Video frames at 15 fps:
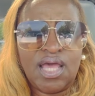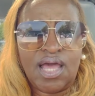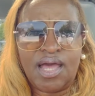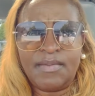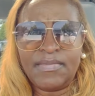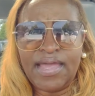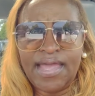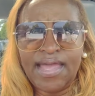
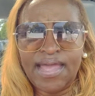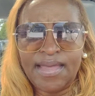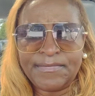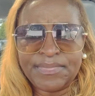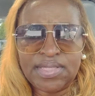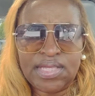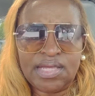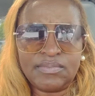I'm
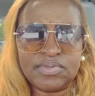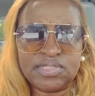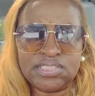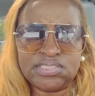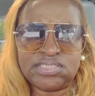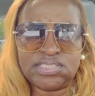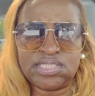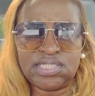happy. I'm
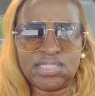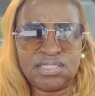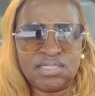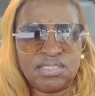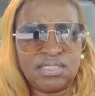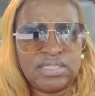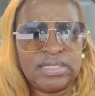content.